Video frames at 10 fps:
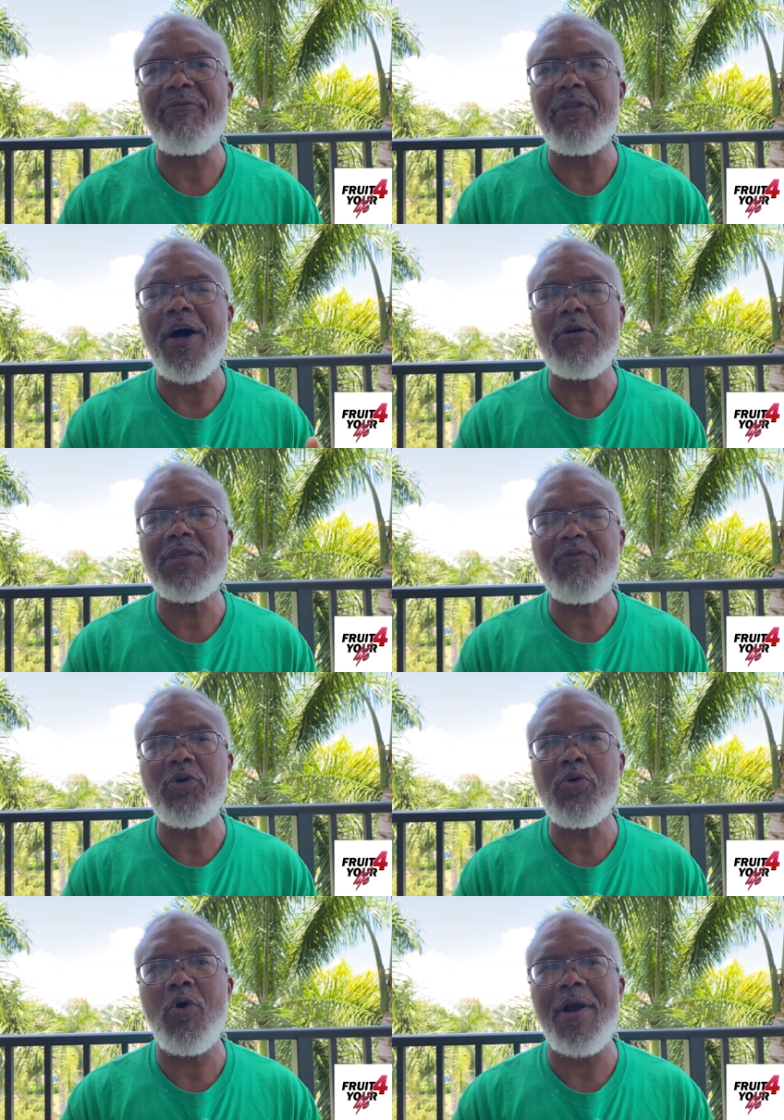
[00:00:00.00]
For those of
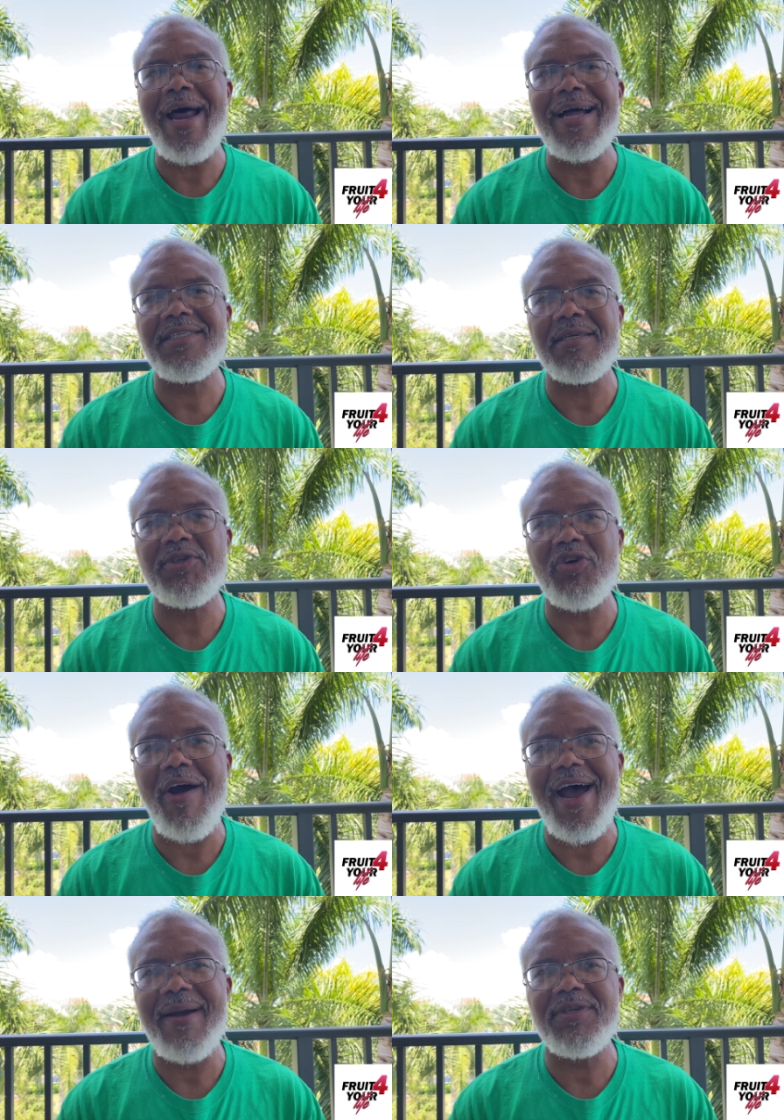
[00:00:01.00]
you who are not
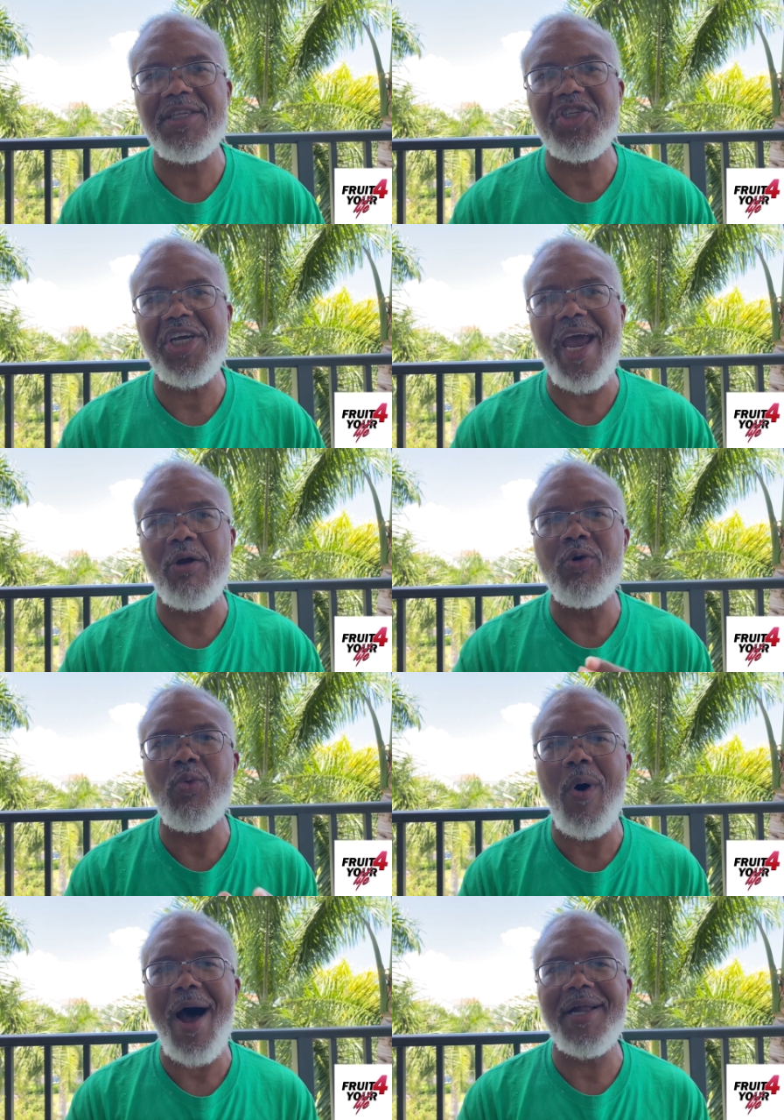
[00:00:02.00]
subscribed to this channel
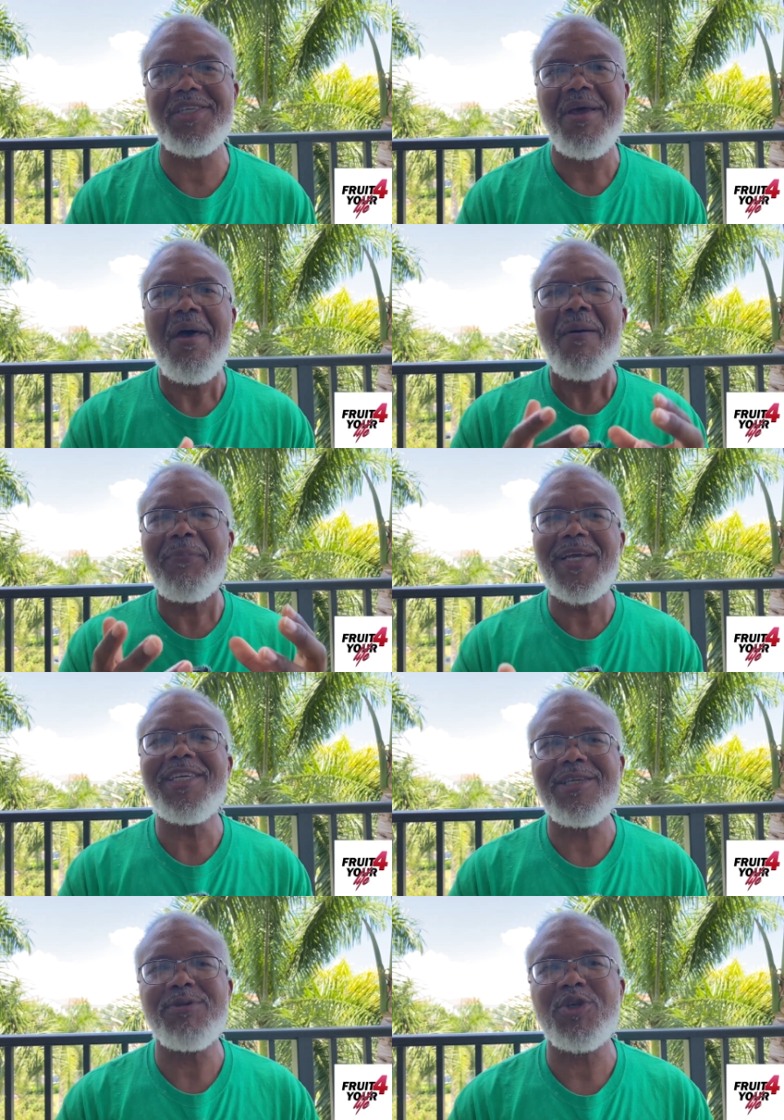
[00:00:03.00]
who watch,
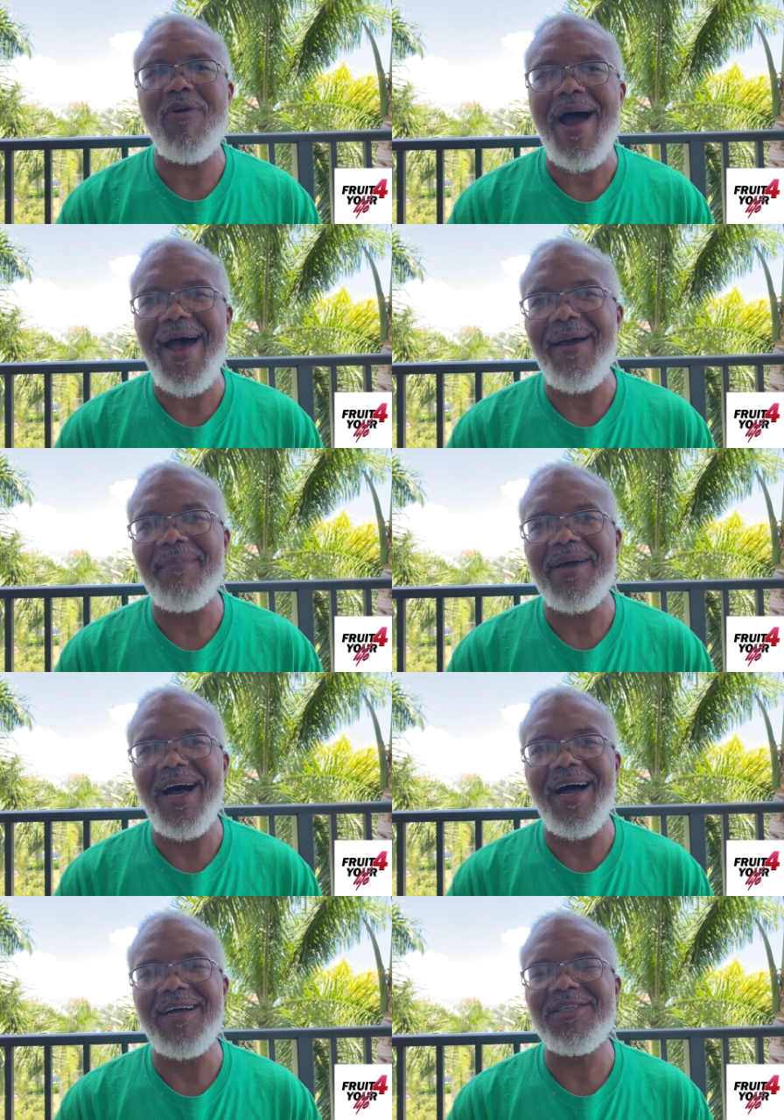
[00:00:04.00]
please subscribe
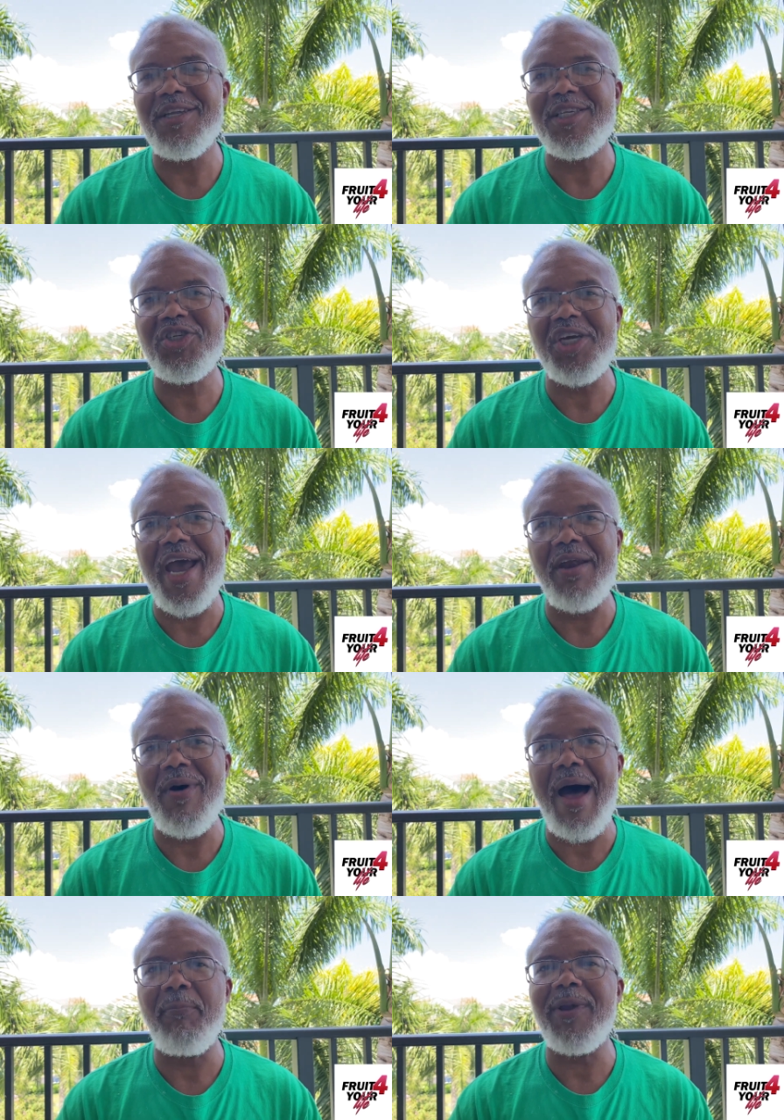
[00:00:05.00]
uh, to this
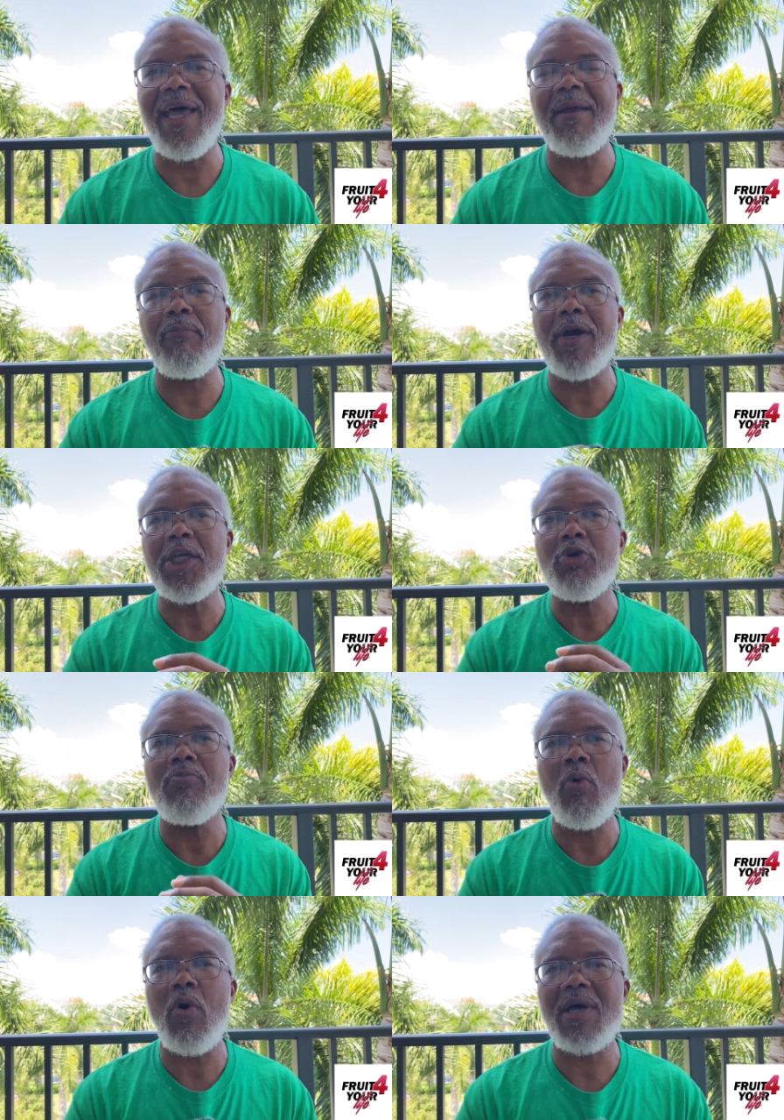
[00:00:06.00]
channel. I plan to bring you
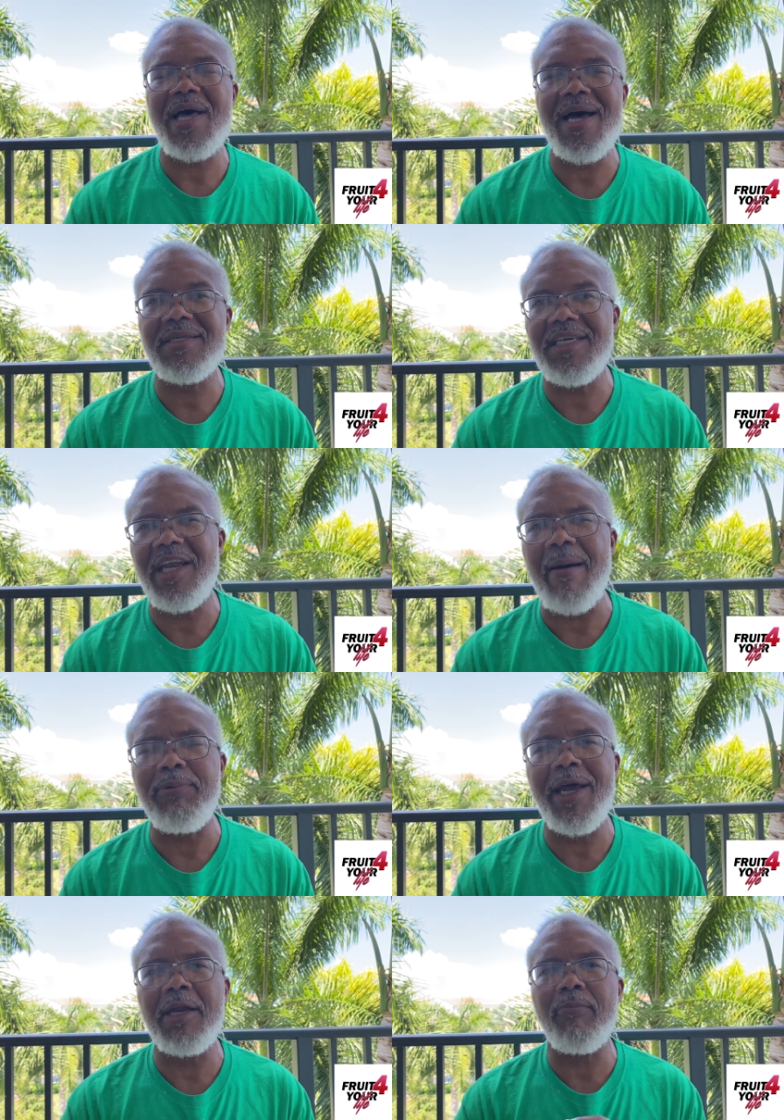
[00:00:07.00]
more content. I
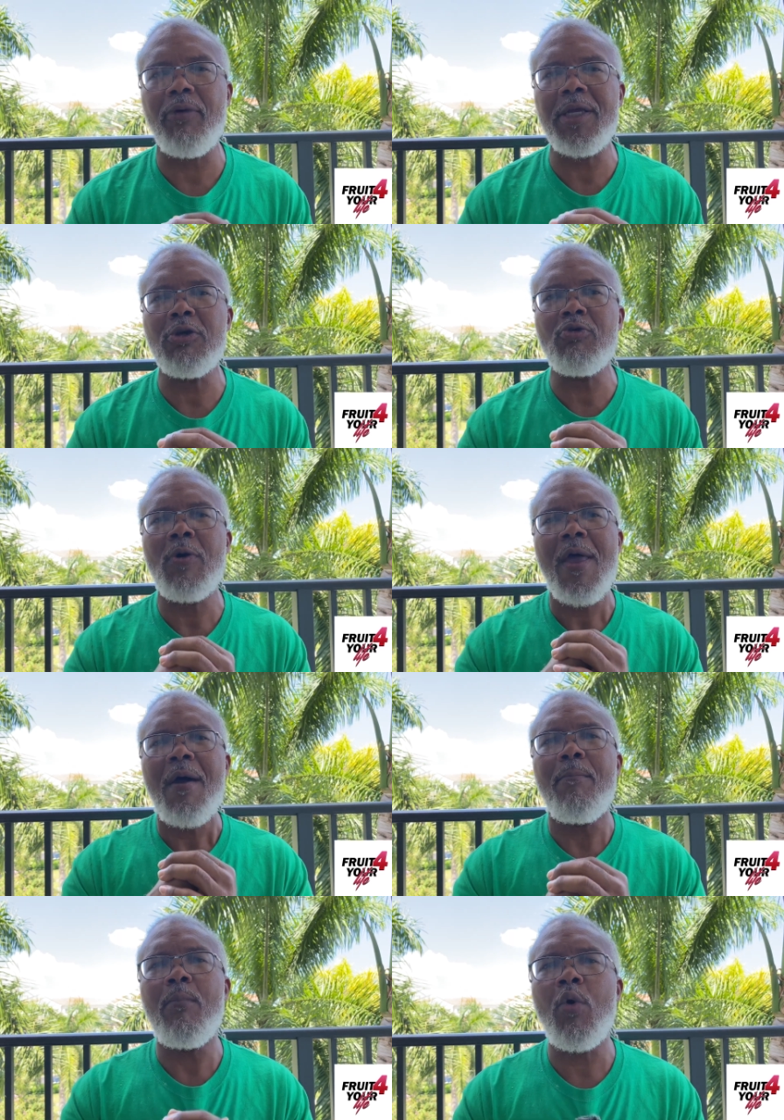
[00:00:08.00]
plan to bring you
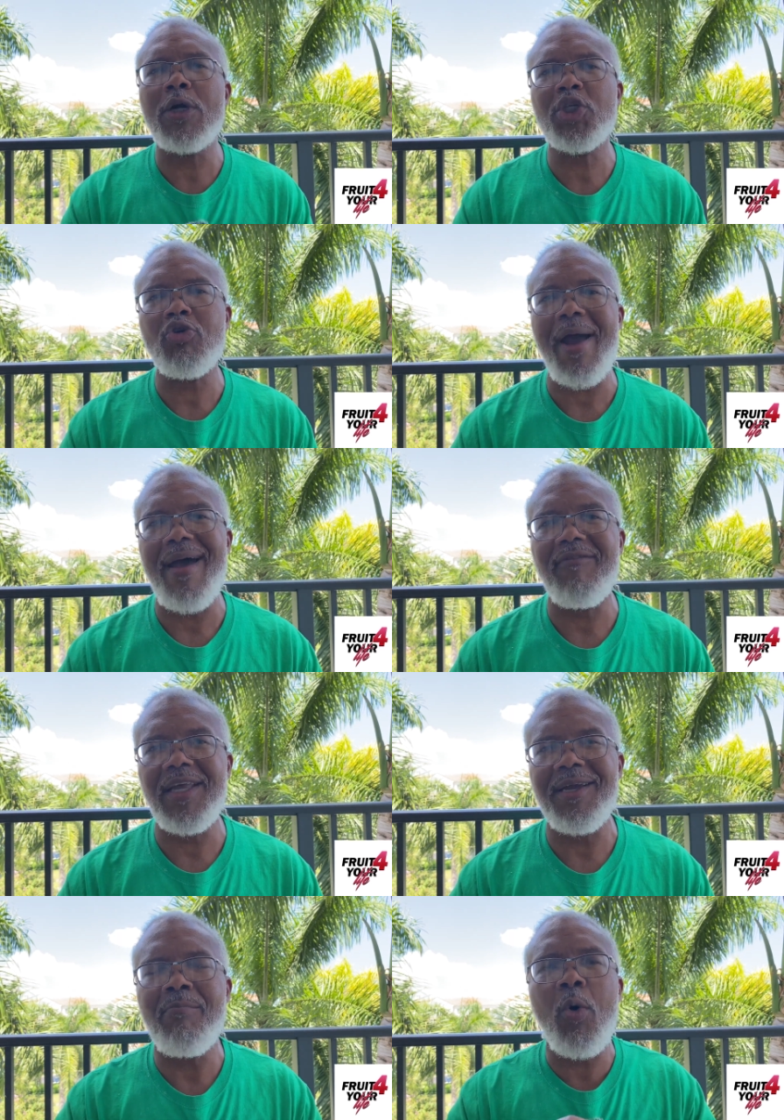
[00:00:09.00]
more
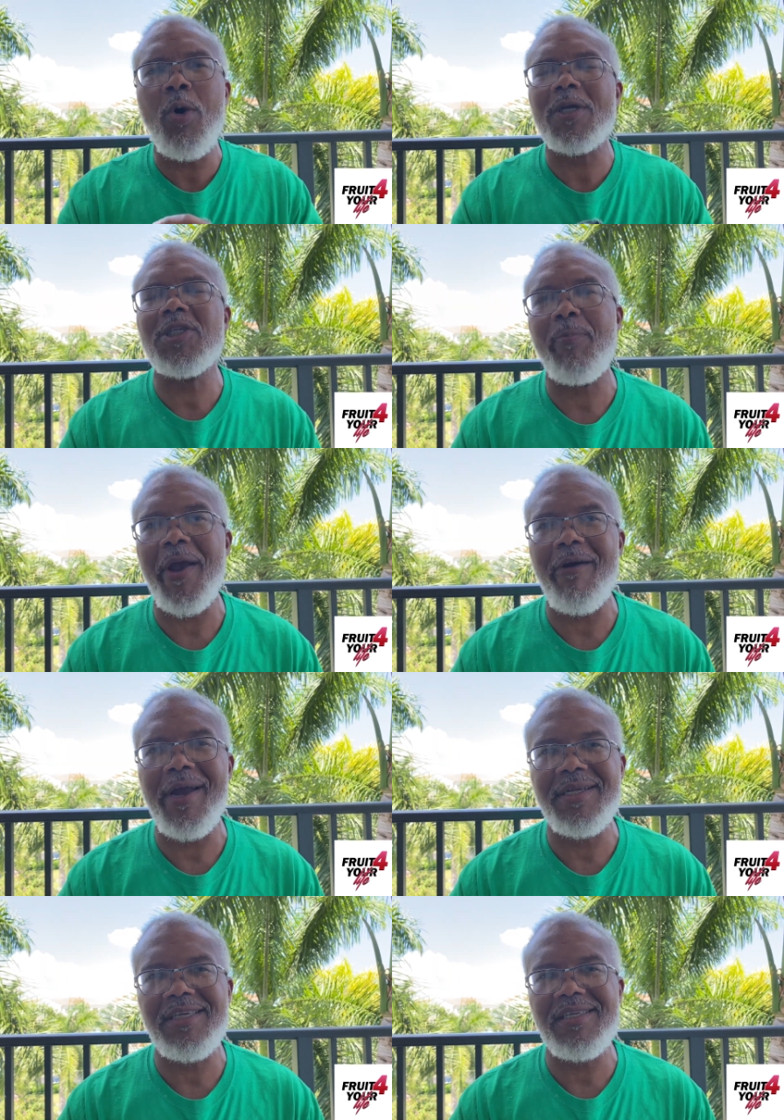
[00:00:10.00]
traveling, more
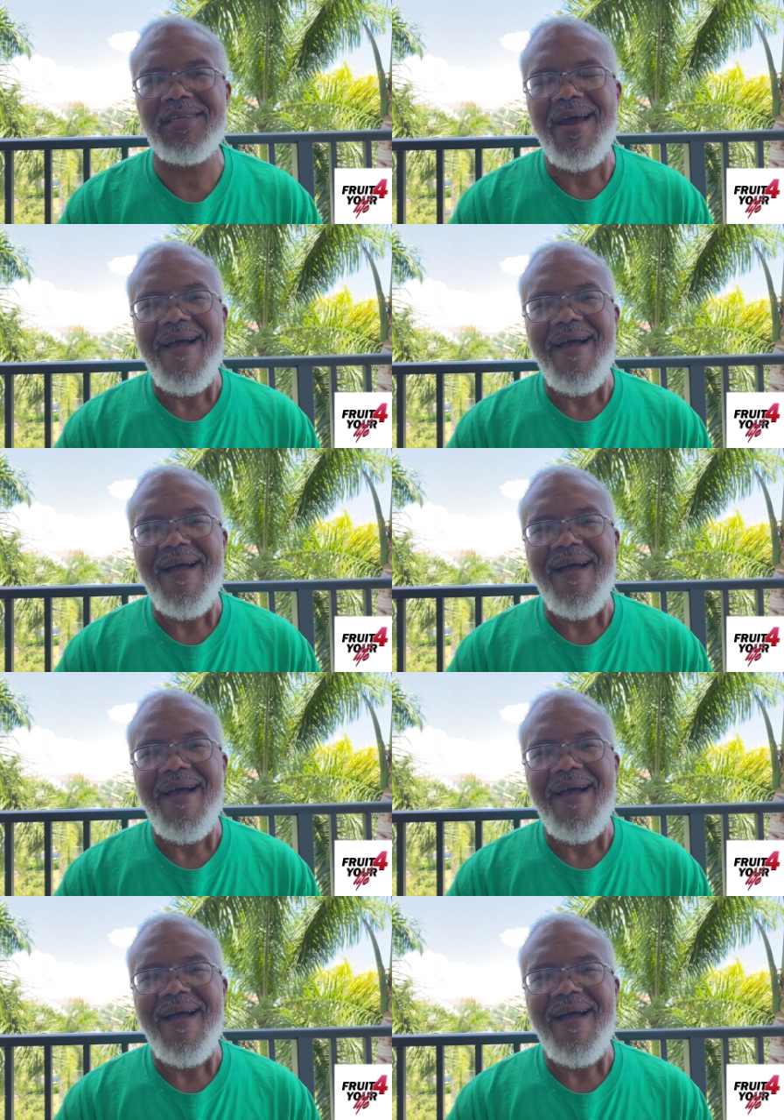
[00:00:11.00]
experiences